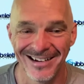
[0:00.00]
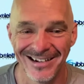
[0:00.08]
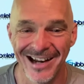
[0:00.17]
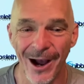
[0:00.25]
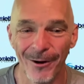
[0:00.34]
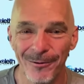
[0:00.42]

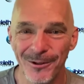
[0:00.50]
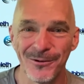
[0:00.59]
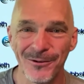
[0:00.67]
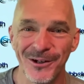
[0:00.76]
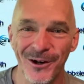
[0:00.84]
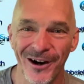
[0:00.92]
No,
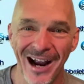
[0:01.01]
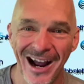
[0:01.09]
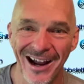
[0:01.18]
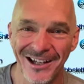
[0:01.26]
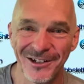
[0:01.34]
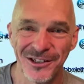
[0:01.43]
you you're
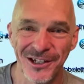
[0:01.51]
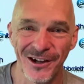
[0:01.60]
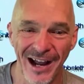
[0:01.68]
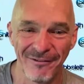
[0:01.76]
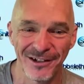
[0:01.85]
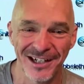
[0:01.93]
out, you still
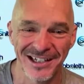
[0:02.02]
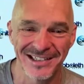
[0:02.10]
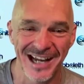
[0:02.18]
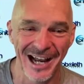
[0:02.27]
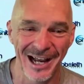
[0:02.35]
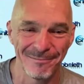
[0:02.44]
having a good
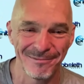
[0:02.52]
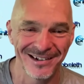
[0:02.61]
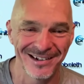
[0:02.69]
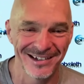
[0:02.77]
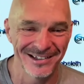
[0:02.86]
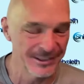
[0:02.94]
time?
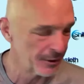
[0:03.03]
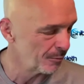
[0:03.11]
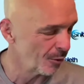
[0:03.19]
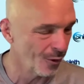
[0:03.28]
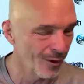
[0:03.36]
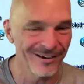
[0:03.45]
Two
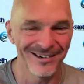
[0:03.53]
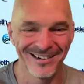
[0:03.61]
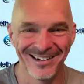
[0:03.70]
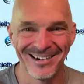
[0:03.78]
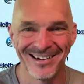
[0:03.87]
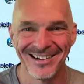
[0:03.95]
more?
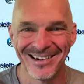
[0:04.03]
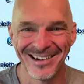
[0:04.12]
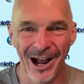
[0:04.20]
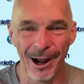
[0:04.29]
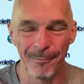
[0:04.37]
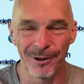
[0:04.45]

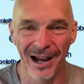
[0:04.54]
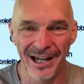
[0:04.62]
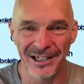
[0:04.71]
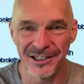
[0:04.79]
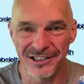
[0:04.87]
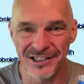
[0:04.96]
I'm
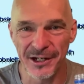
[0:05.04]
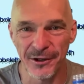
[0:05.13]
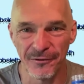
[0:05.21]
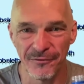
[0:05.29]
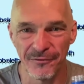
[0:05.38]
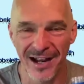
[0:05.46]
glad to see
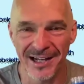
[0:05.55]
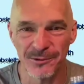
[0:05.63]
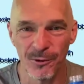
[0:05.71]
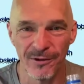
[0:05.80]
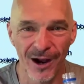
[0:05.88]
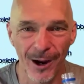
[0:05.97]
your face.
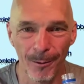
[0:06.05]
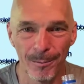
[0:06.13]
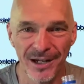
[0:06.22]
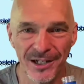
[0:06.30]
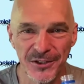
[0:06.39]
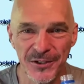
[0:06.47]
We've all
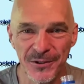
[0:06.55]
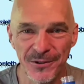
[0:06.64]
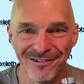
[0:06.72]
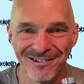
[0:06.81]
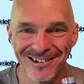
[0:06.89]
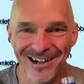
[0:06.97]
missed
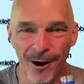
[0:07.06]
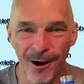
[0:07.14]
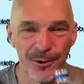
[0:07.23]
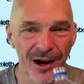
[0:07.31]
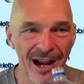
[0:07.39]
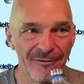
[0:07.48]
you and
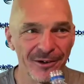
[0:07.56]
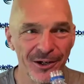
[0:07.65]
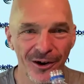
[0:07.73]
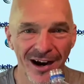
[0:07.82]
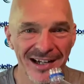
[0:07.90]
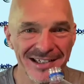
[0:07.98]
hope you're having a
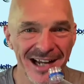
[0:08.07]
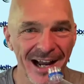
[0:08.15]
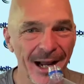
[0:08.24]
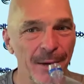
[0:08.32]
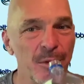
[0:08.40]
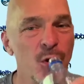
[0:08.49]
great
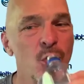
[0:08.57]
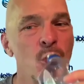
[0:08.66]
time.